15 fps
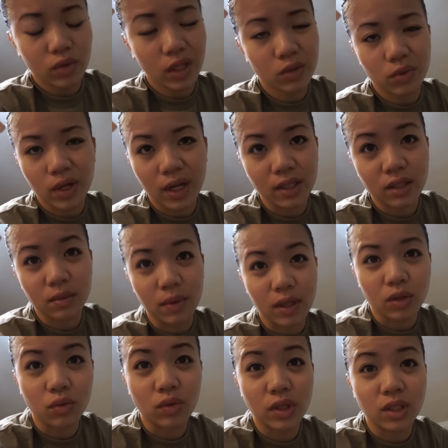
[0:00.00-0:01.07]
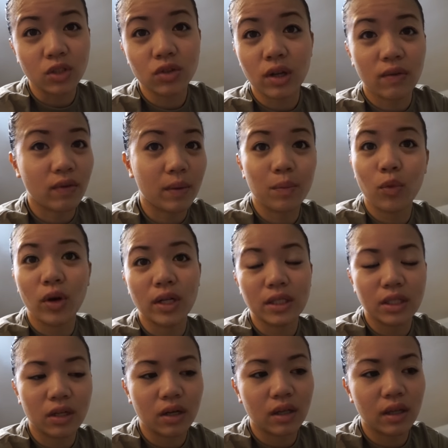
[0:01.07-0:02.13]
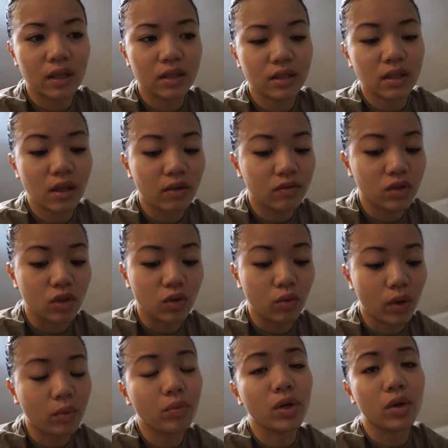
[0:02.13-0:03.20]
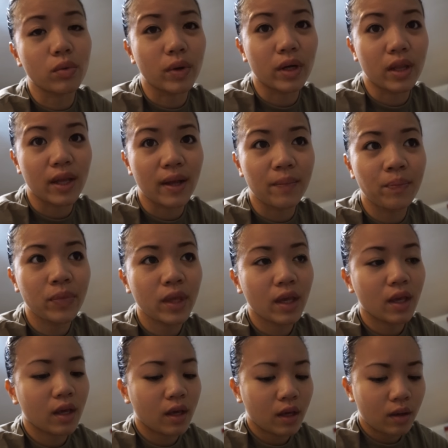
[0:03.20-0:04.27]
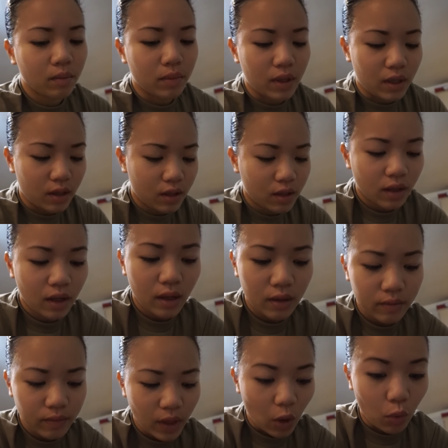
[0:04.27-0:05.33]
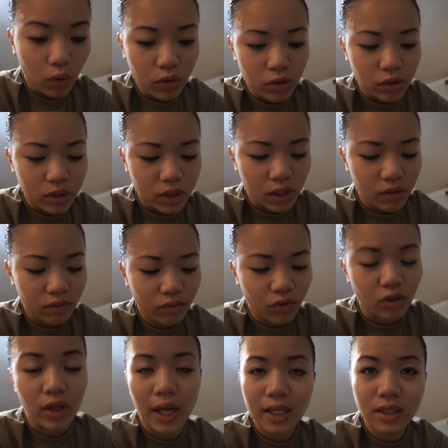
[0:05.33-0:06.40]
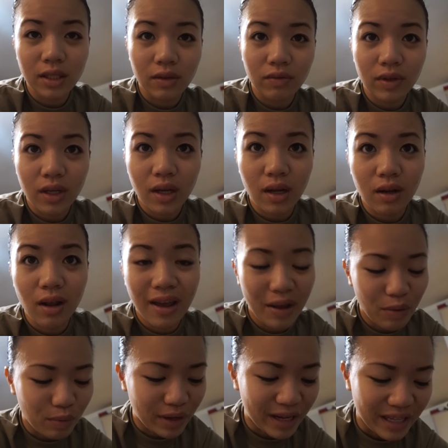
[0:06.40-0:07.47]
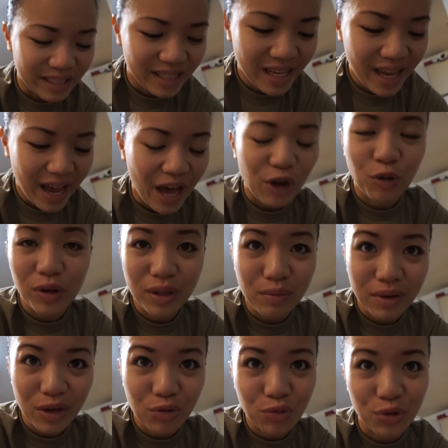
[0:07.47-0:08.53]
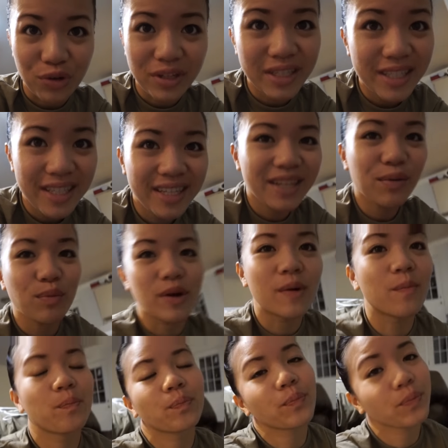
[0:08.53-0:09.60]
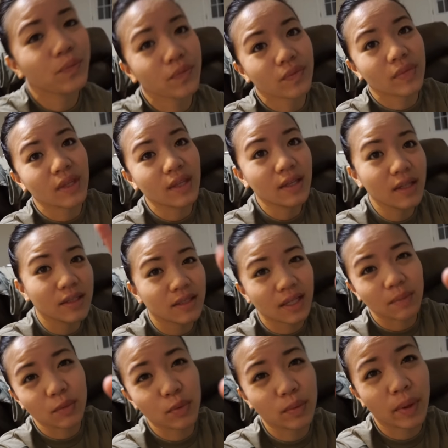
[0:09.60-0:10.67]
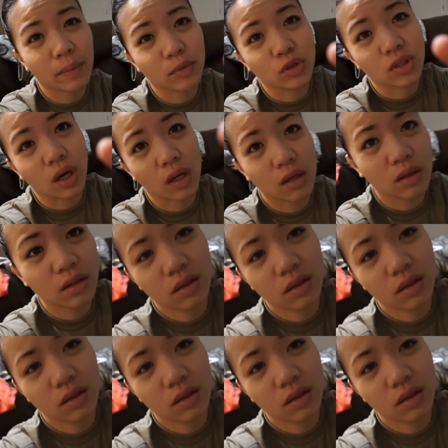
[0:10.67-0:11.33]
That's when I had to be in the woods to try to find points and all that stuff. So it worked pretty well then. But I won't use it for that stuff again because I don't want them to get ruined. But time to put my boots on.